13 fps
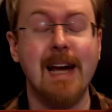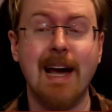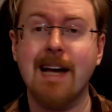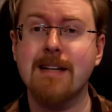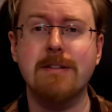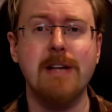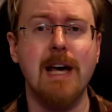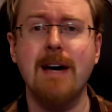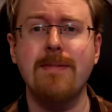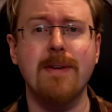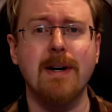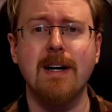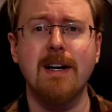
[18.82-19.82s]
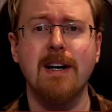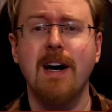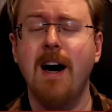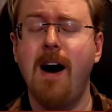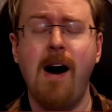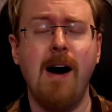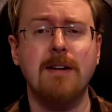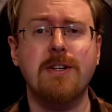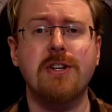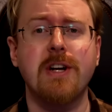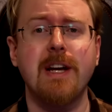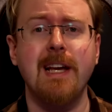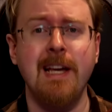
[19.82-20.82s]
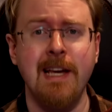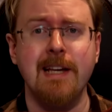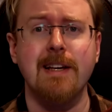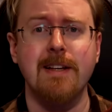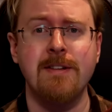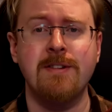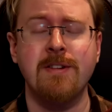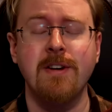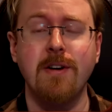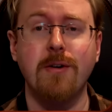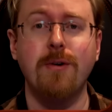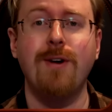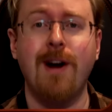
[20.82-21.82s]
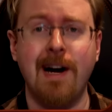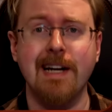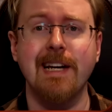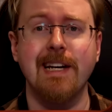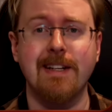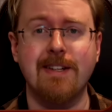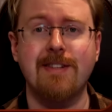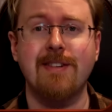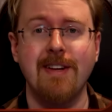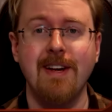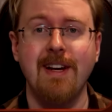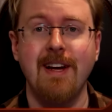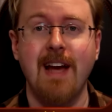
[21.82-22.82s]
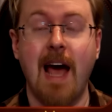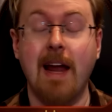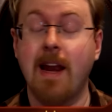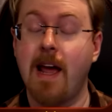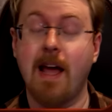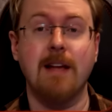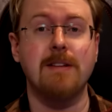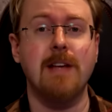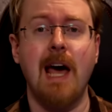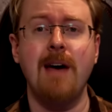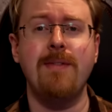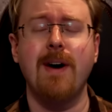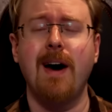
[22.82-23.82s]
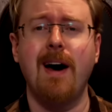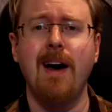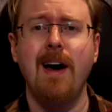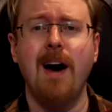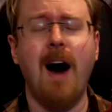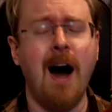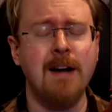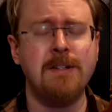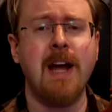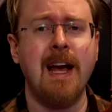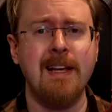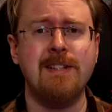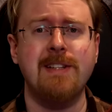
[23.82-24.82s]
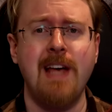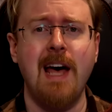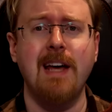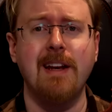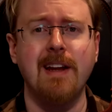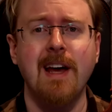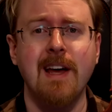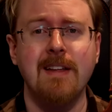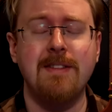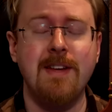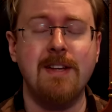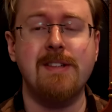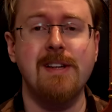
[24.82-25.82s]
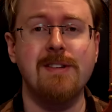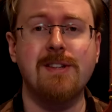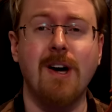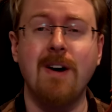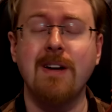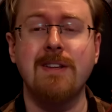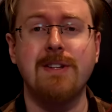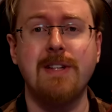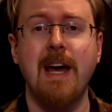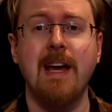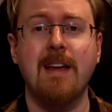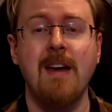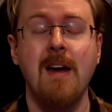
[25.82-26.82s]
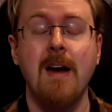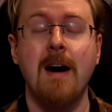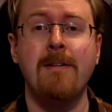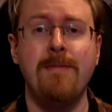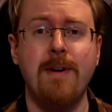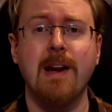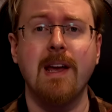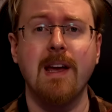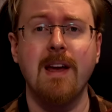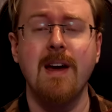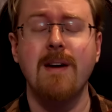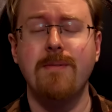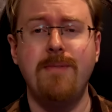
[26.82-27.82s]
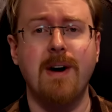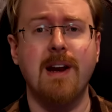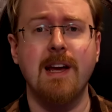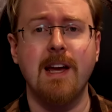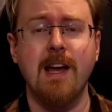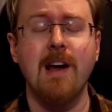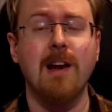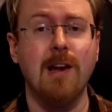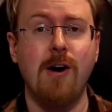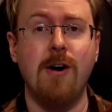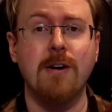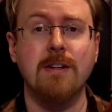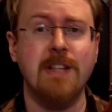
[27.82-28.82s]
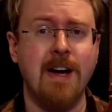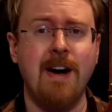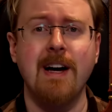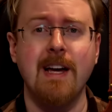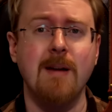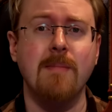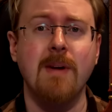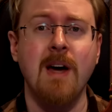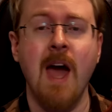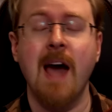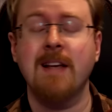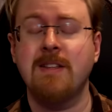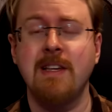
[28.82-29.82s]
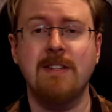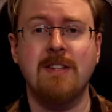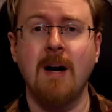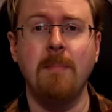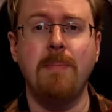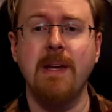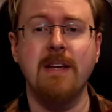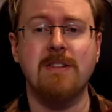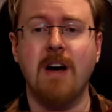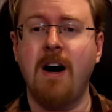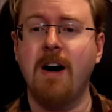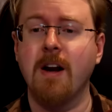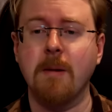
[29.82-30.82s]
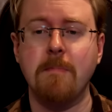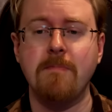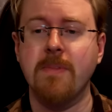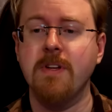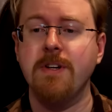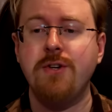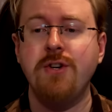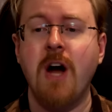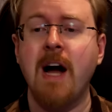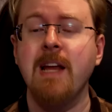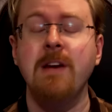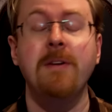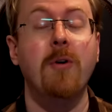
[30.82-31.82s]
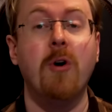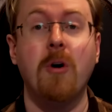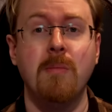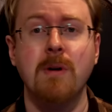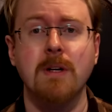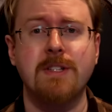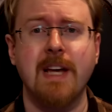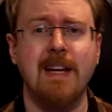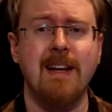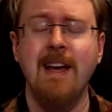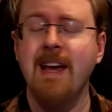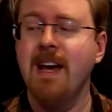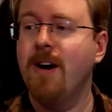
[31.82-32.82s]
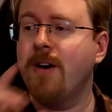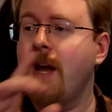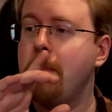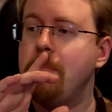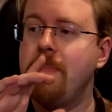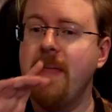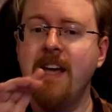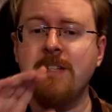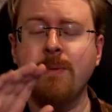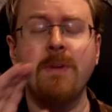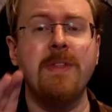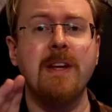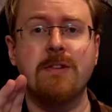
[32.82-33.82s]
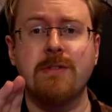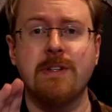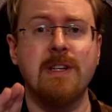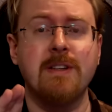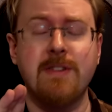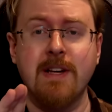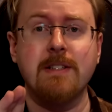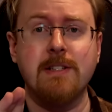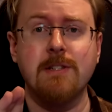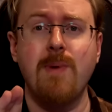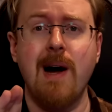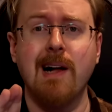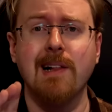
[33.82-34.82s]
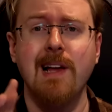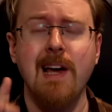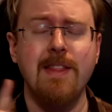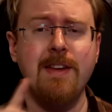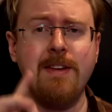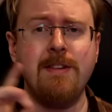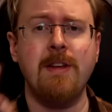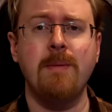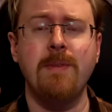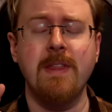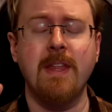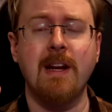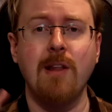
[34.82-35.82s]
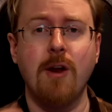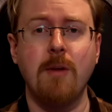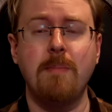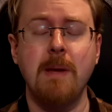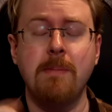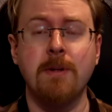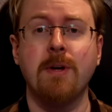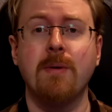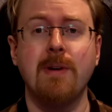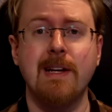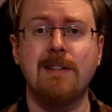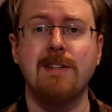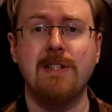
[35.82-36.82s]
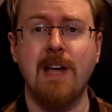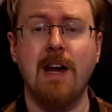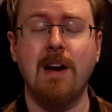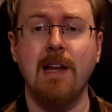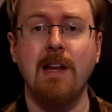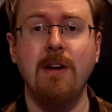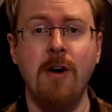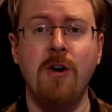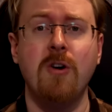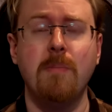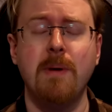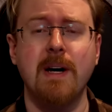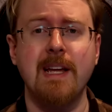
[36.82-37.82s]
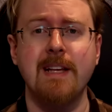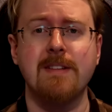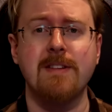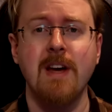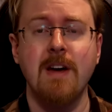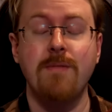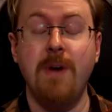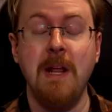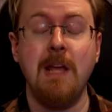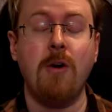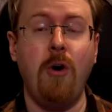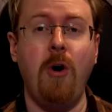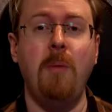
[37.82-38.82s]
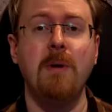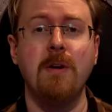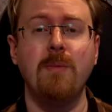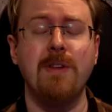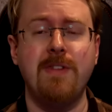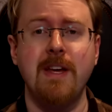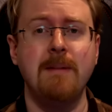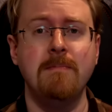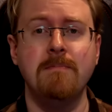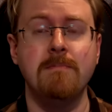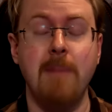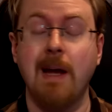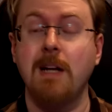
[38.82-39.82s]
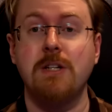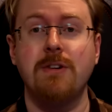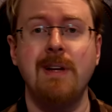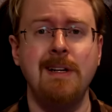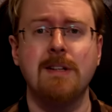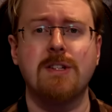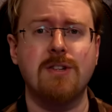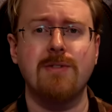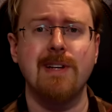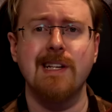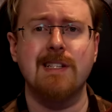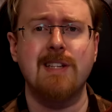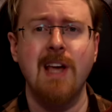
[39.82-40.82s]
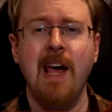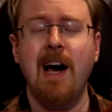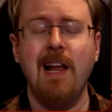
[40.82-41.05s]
As ever, Arch is right. And as ever, Arch has said that this is going to take a very, very long time, as these companies are ginormous. And okay, here's one of the interesting things as well. This is something that a lot of people don't necessarily know, but is very common within major industries.